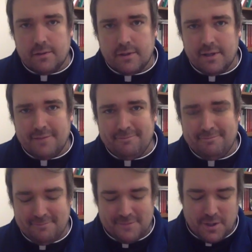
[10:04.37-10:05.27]
Okay?
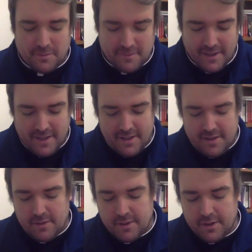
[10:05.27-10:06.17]
So
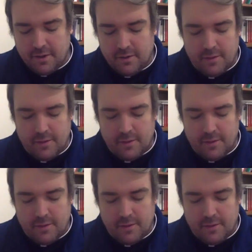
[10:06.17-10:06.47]
there we go.